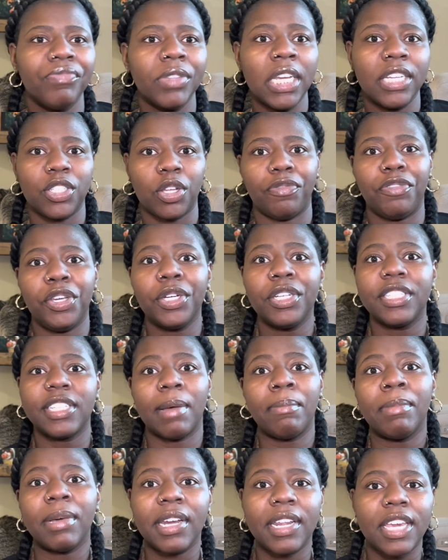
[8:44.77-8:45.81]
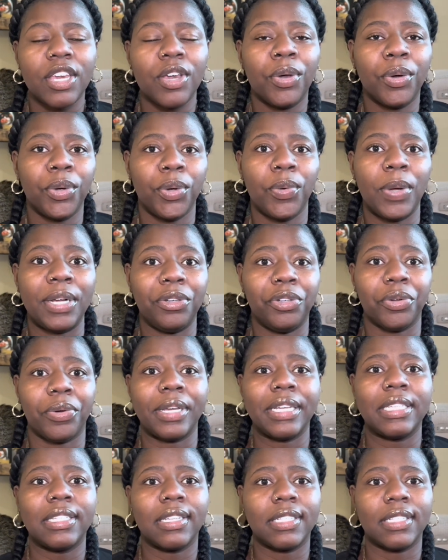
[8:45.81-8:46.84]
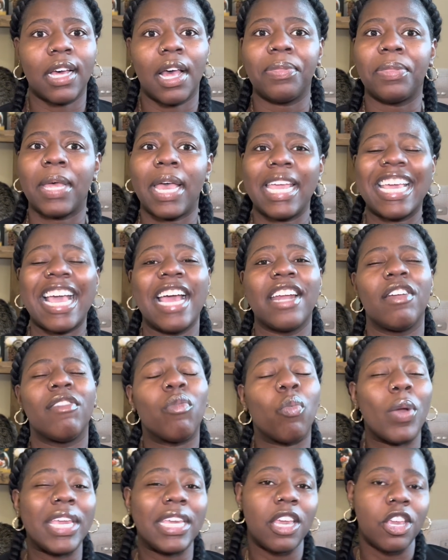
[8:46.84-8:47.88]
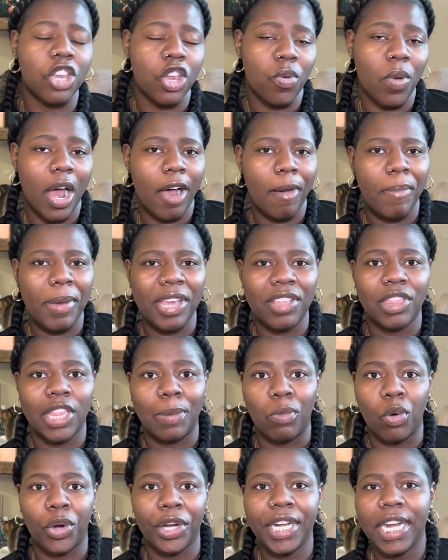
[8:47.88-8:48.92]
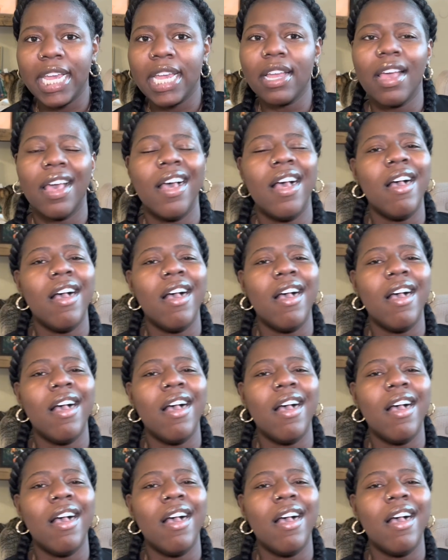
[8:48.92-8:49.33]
So if you're somebody who enjoys the sunlight kind of waking you up in the morning,